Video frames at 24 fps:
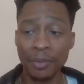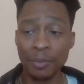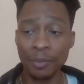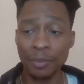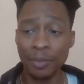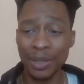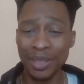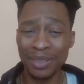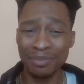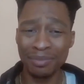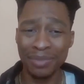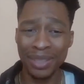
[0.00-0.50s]

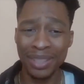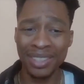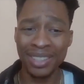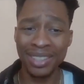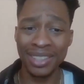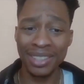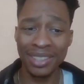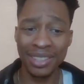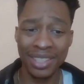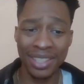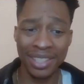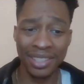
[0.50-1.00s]
But
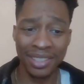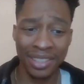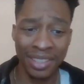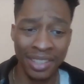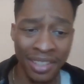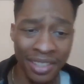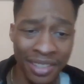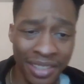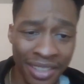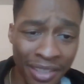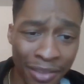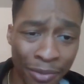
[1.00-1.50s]

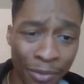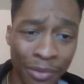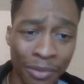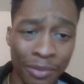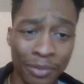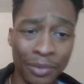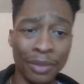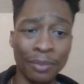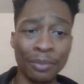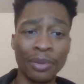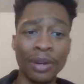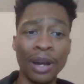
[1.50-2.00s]
here's
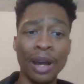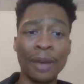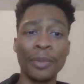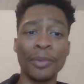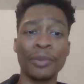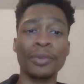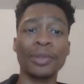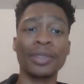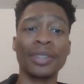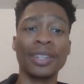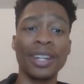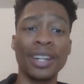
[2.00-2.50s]
the problem
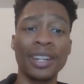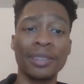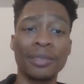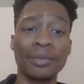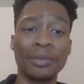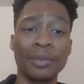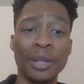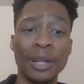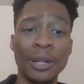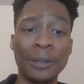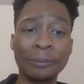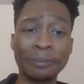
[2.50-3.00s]
with that,
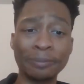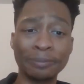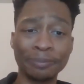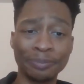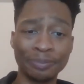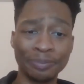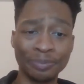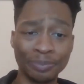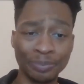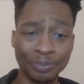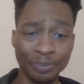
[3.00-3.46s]
right?